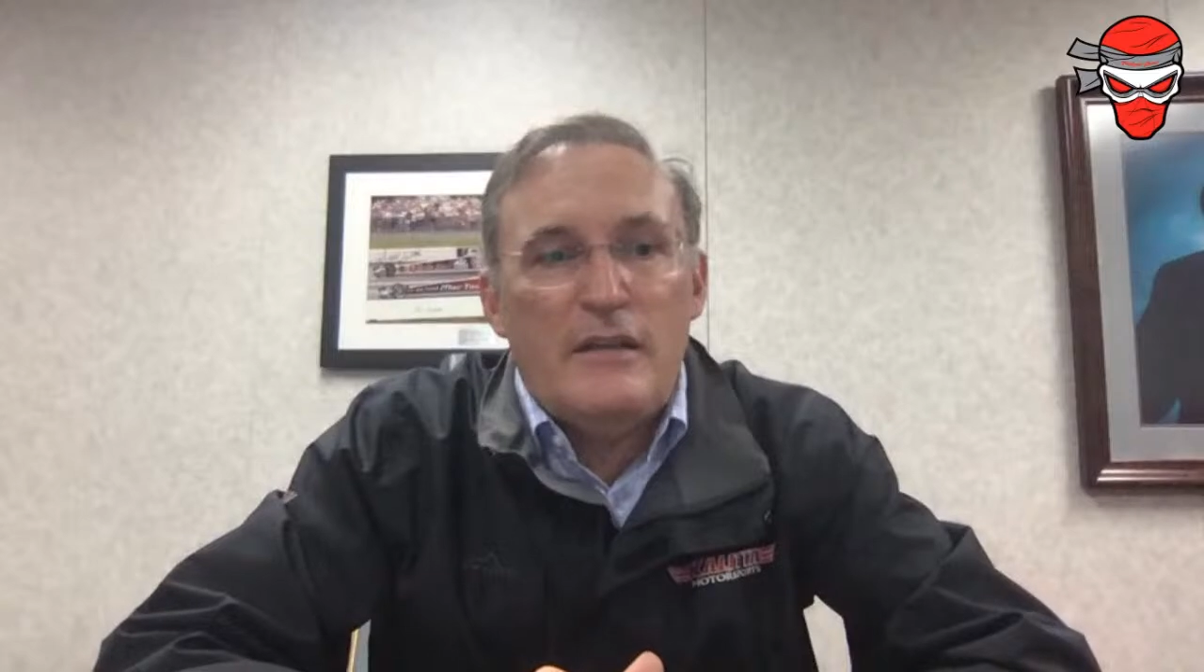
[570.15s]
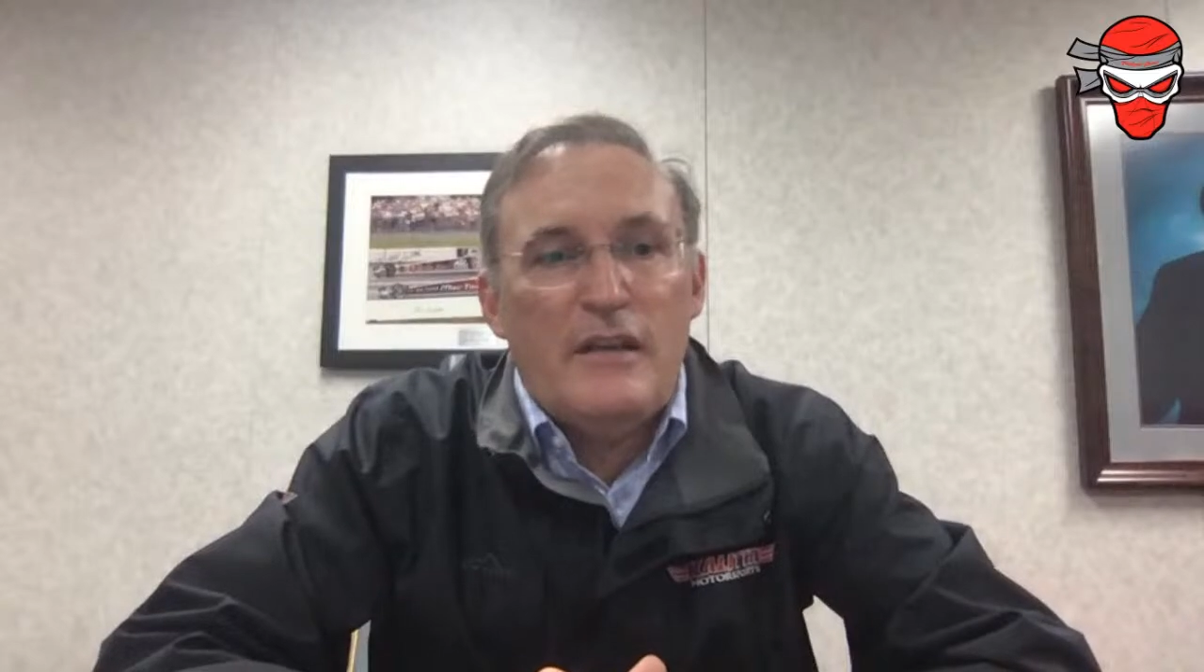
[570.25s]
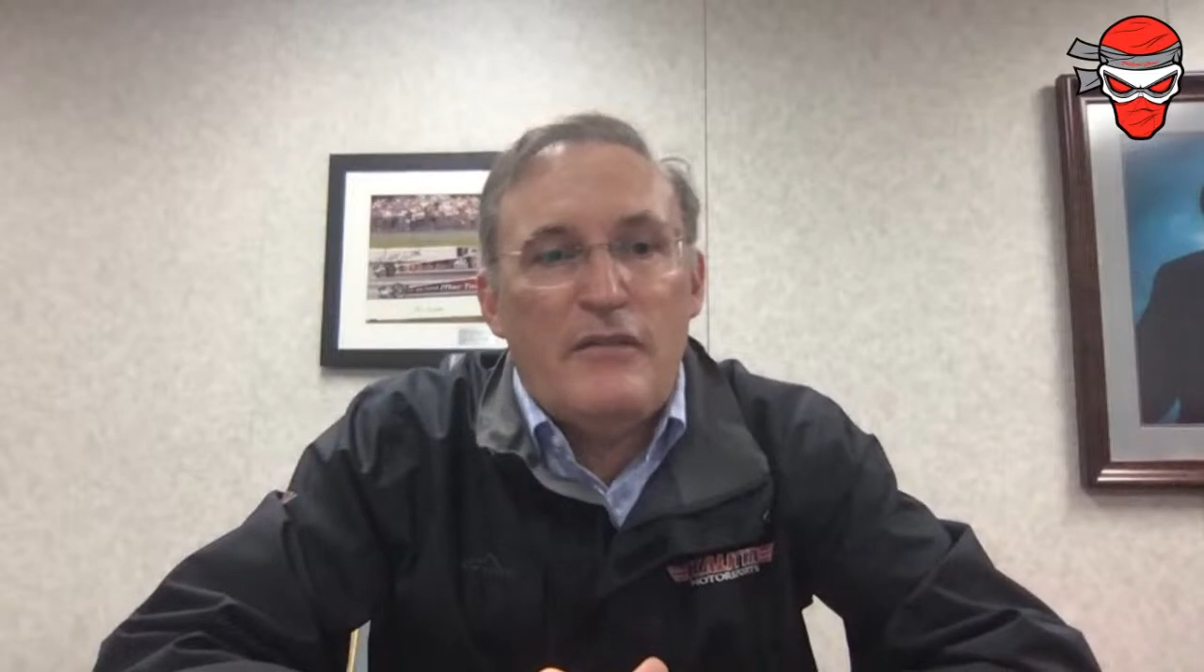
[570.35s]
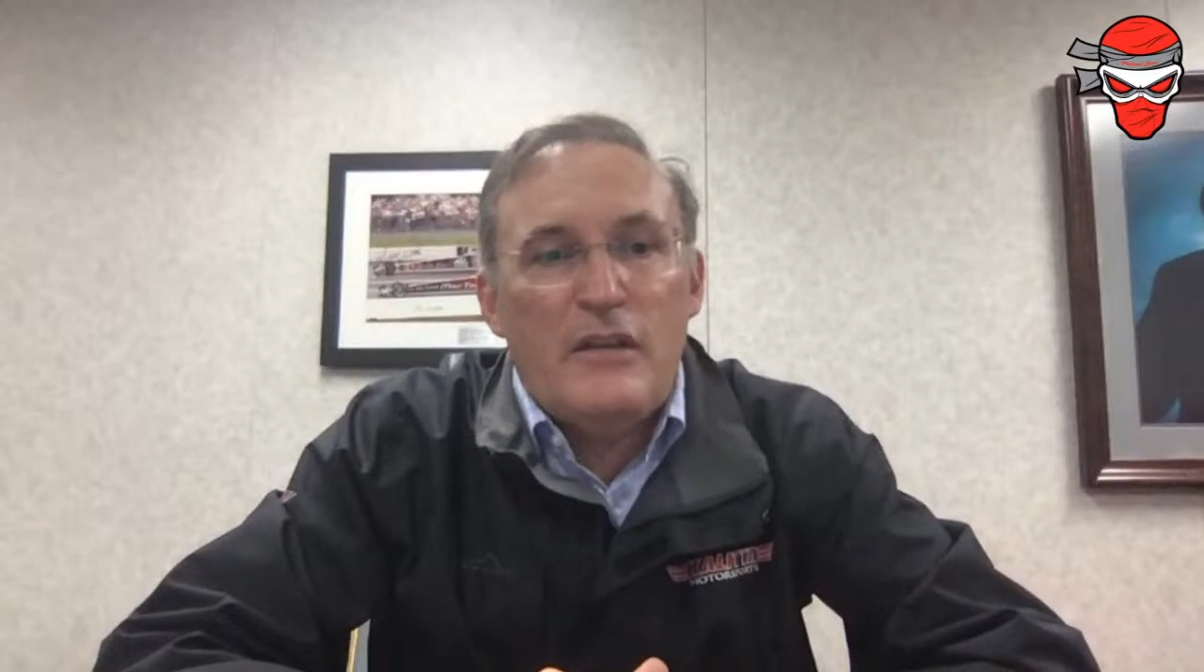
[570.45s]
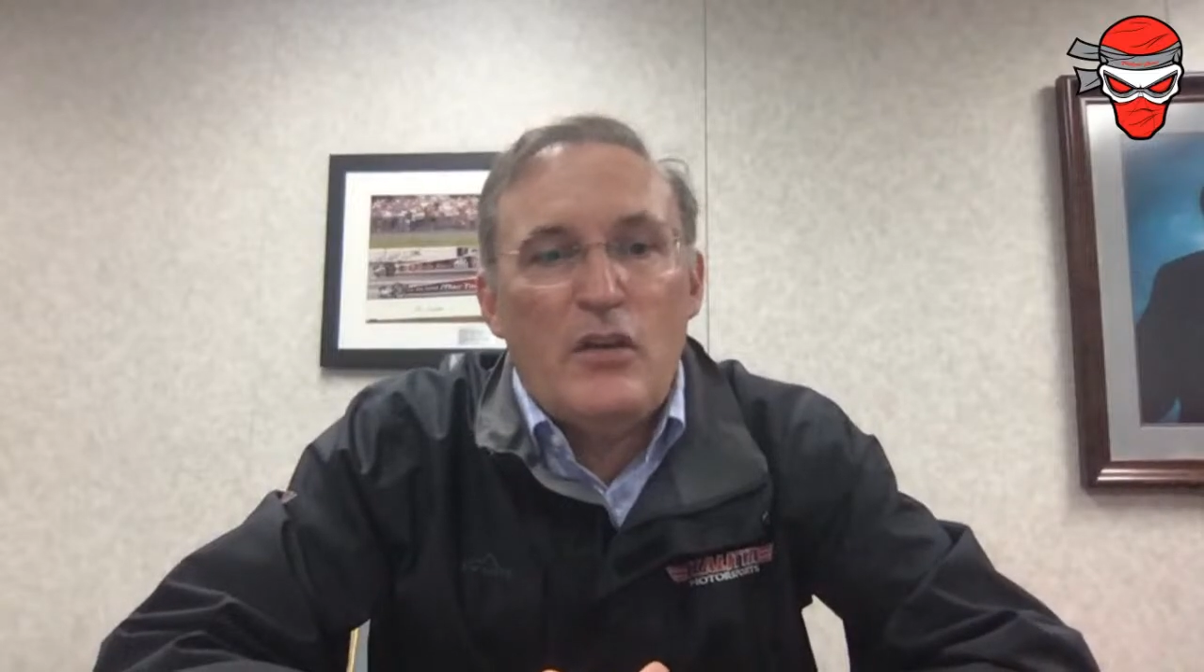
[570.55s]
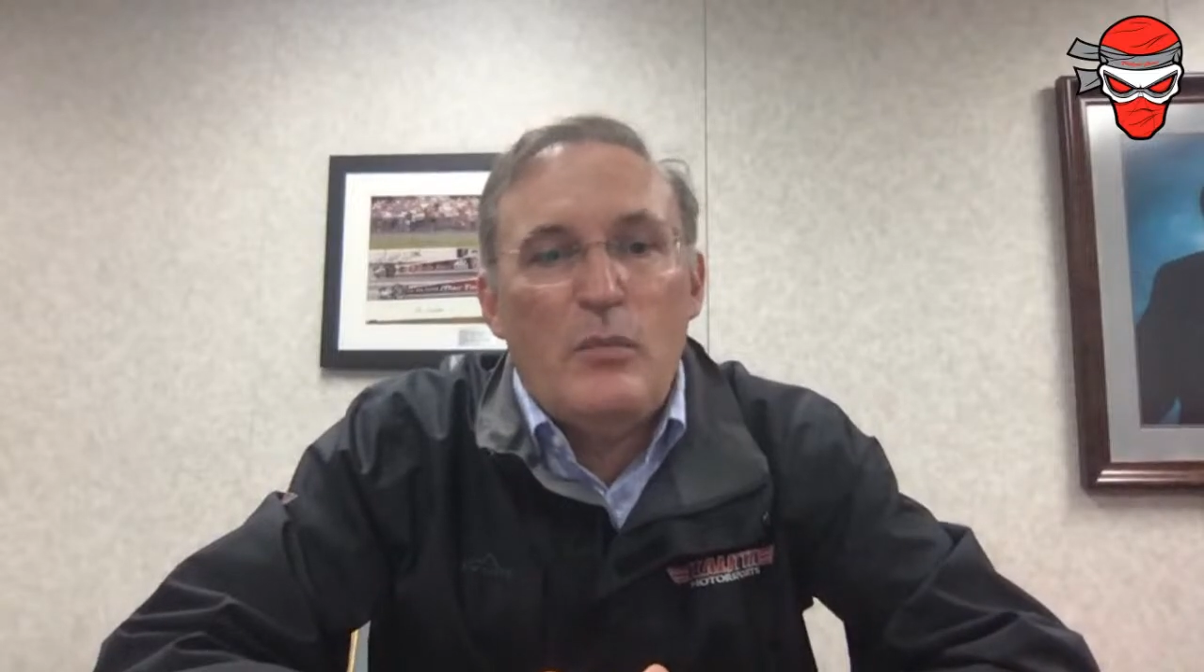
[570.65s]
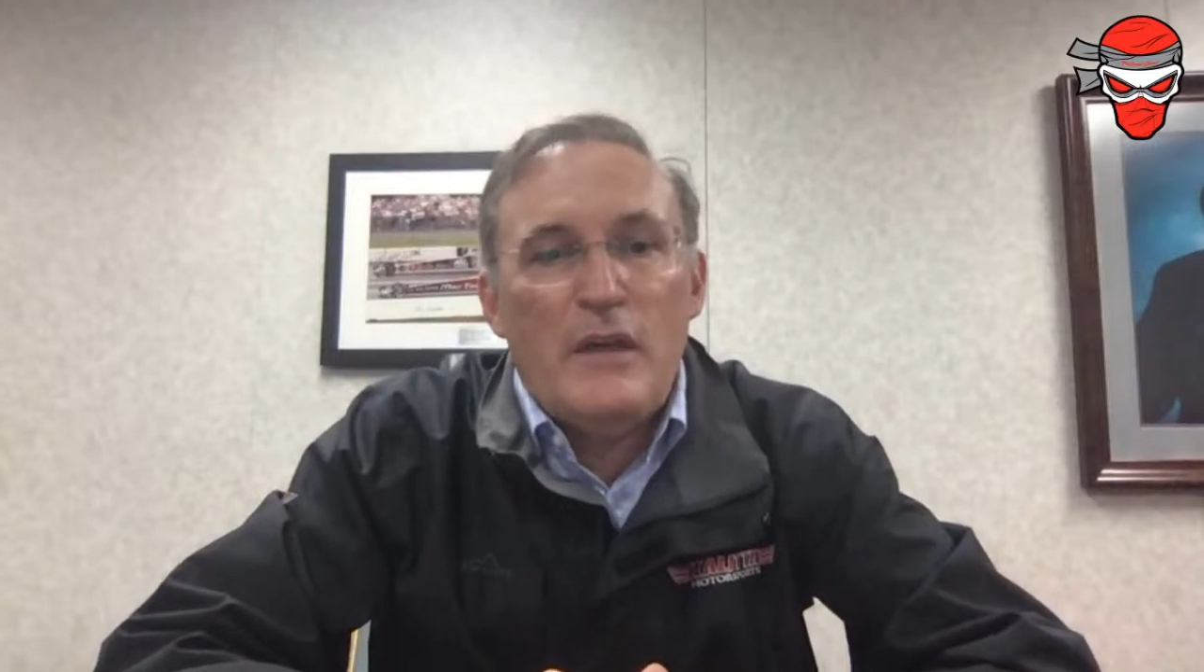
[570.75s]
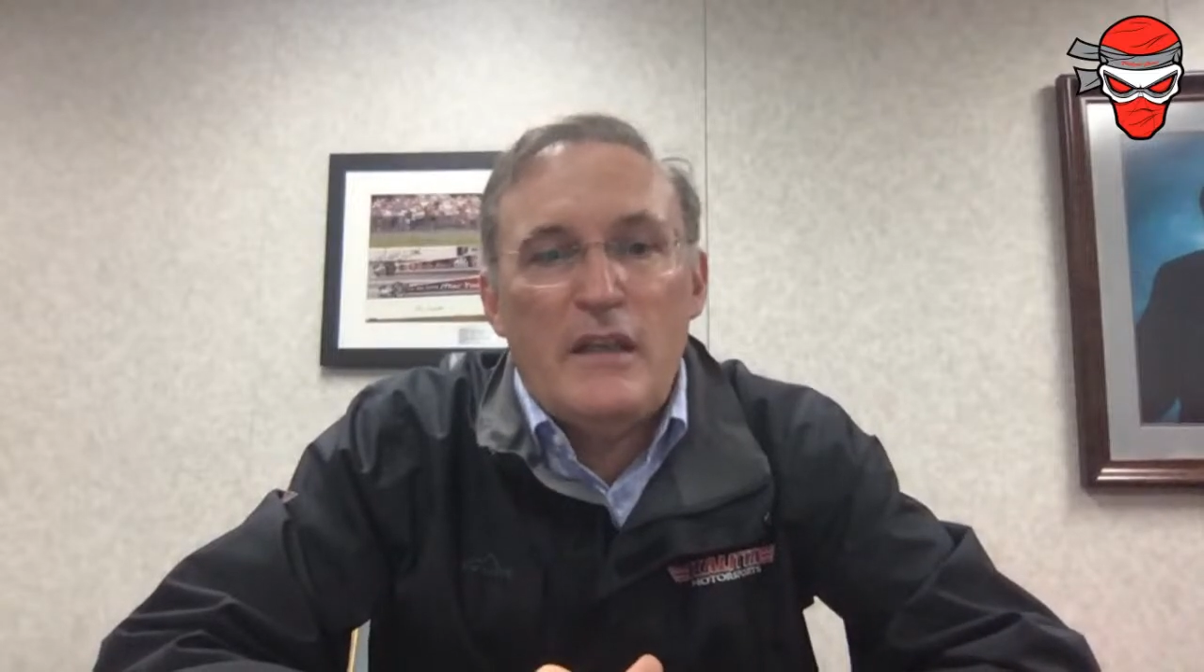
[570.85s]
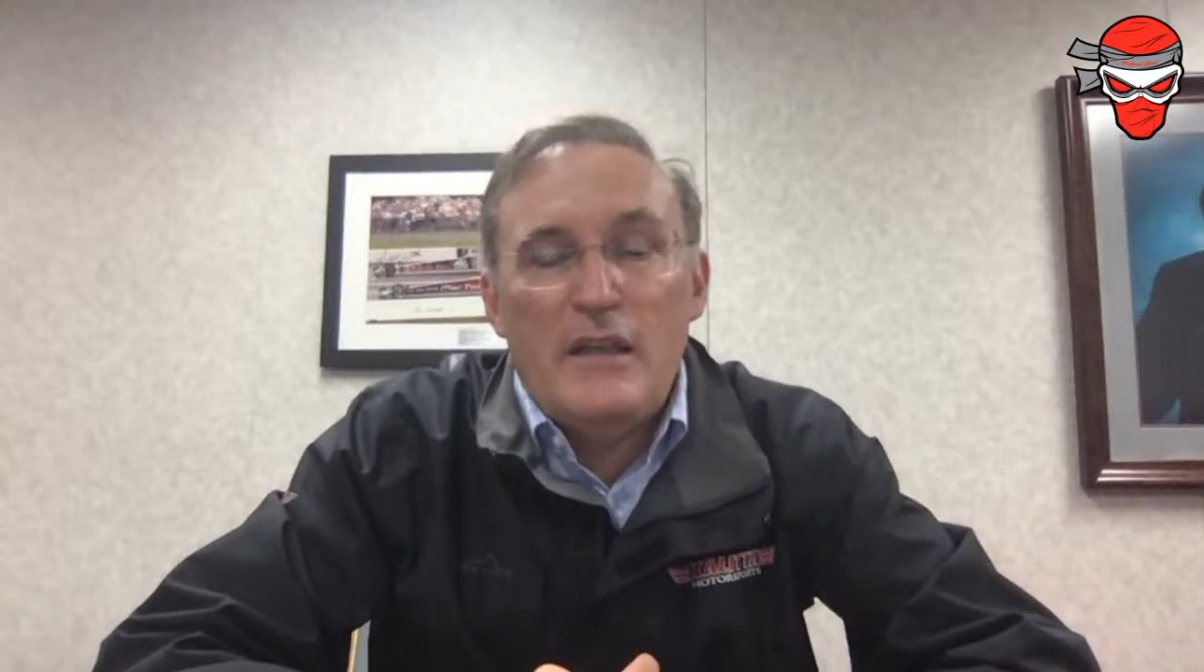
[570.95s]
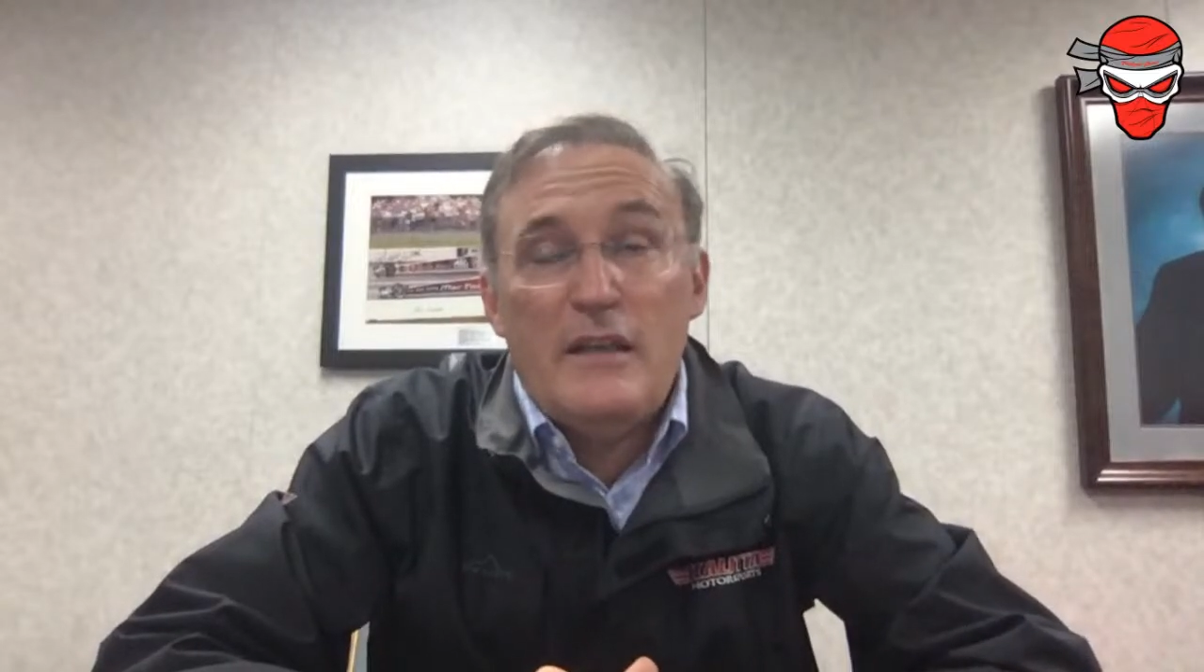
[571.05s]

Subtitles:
definitely nobody